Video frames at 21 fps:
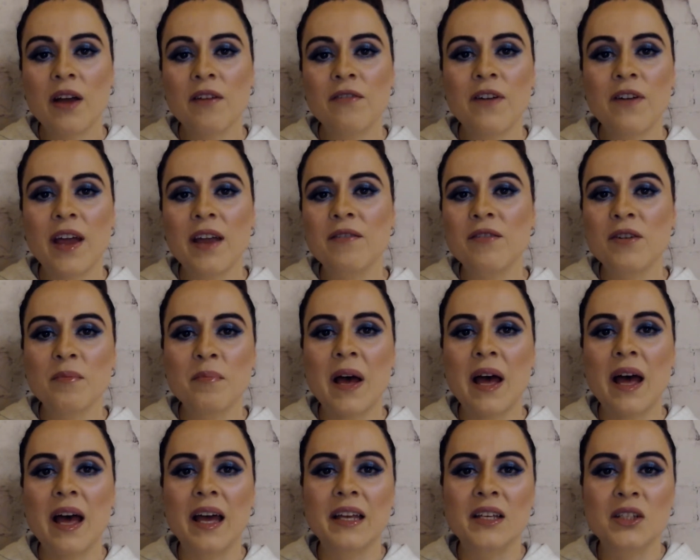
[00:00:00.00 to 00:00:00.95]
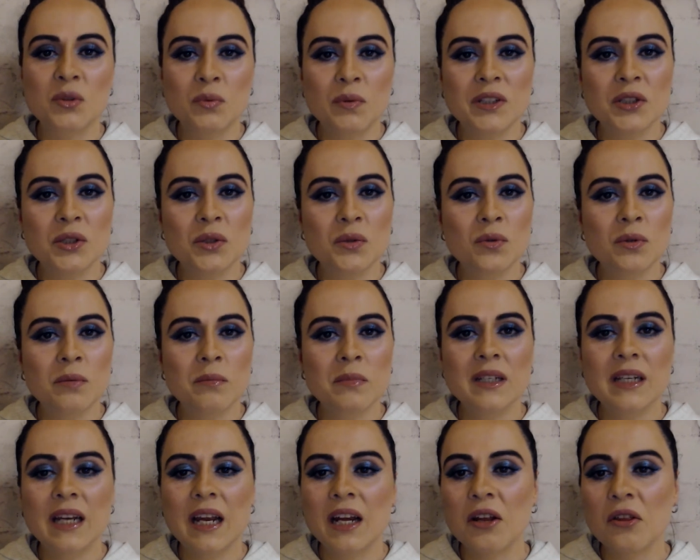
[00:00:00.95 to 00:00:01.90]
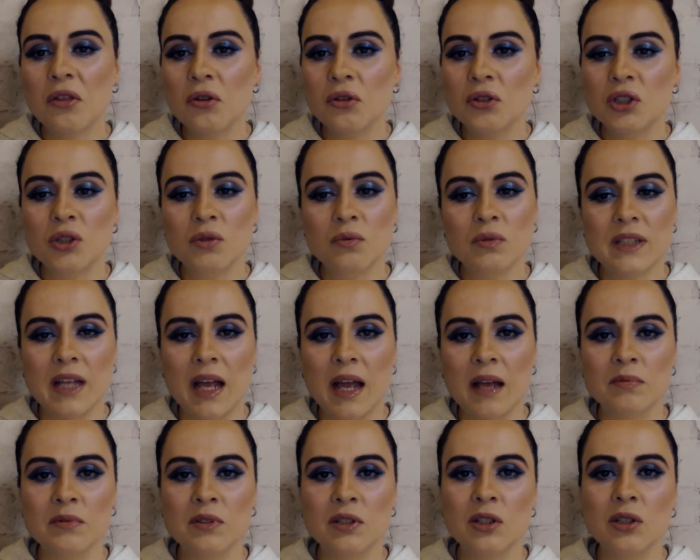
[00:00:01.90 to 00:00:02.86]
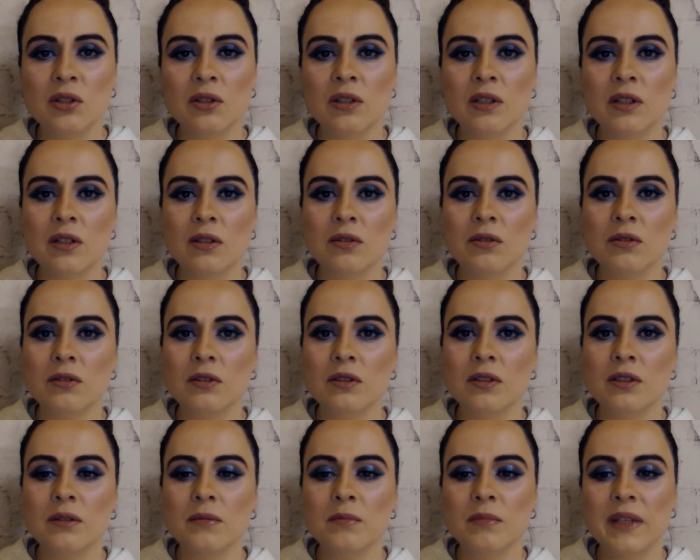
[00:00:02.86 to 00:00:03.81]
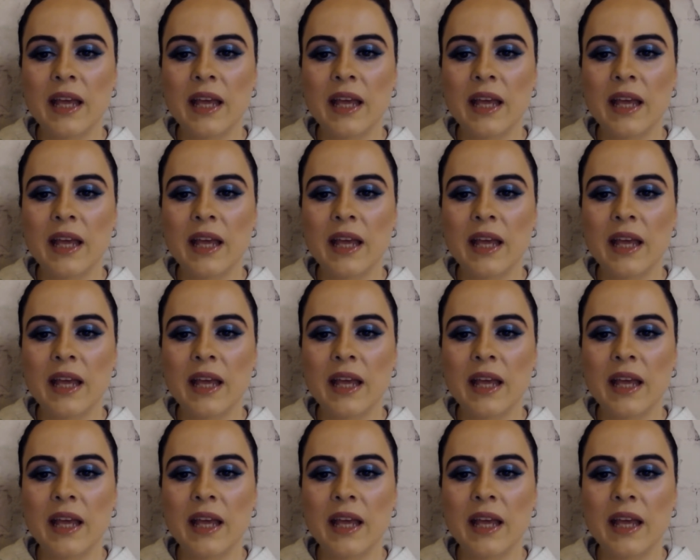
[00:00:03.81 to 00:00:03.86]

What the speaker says: favorite part is Wonder Woman, and I thought she was absolutely awesome.